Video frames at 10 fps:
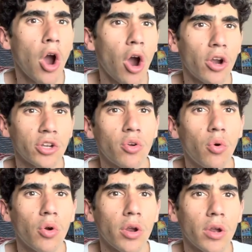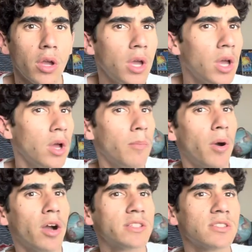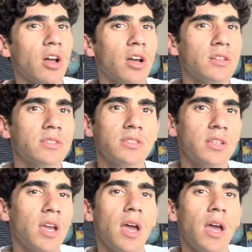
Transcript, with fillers: hardcore punk songs.